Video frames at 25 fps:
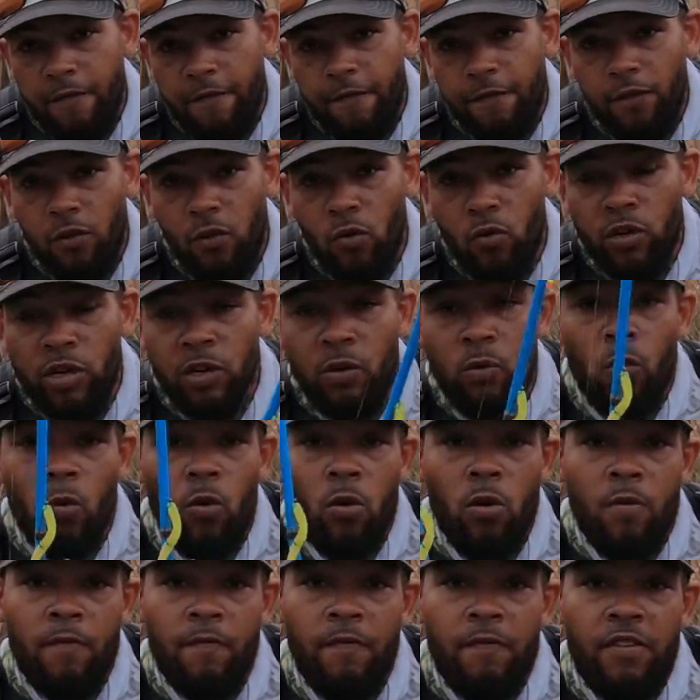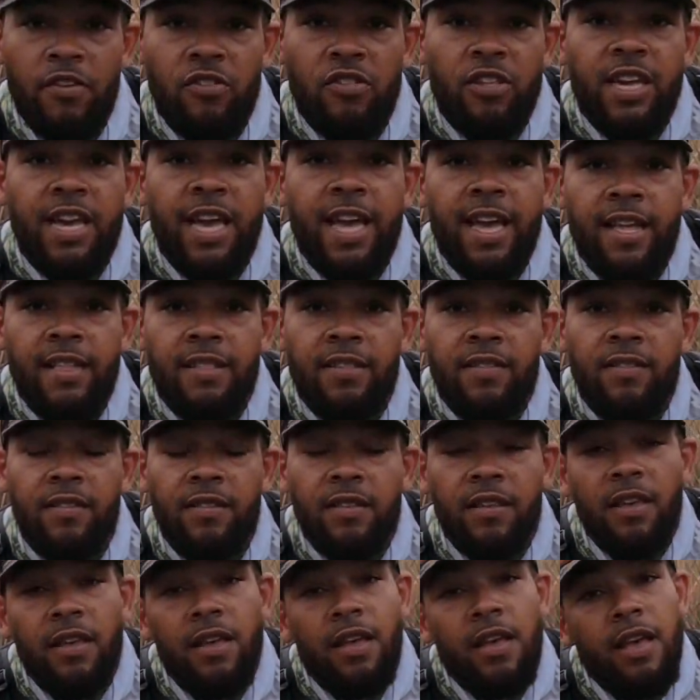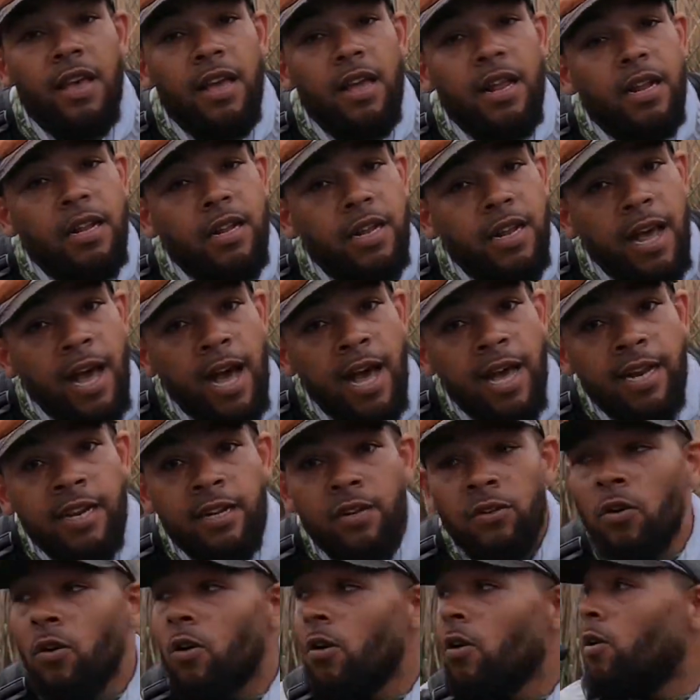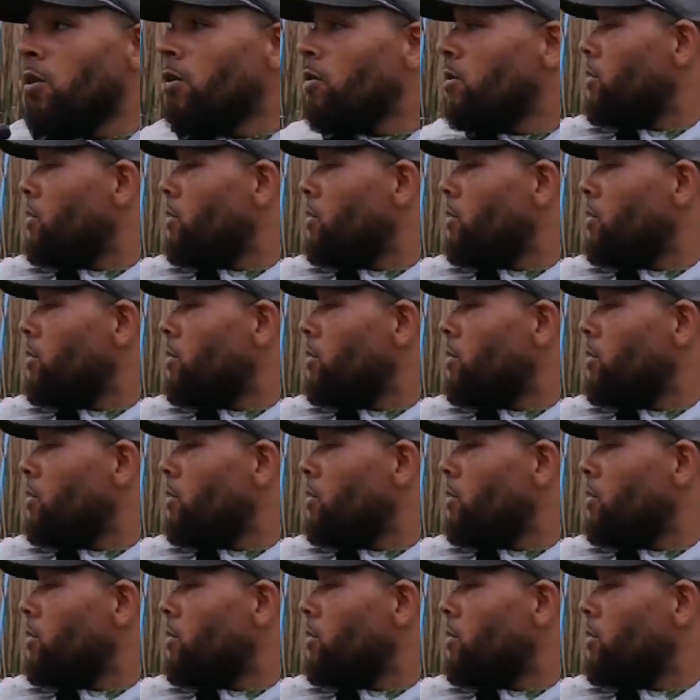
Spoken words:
floating worm fishing ends? Not at all.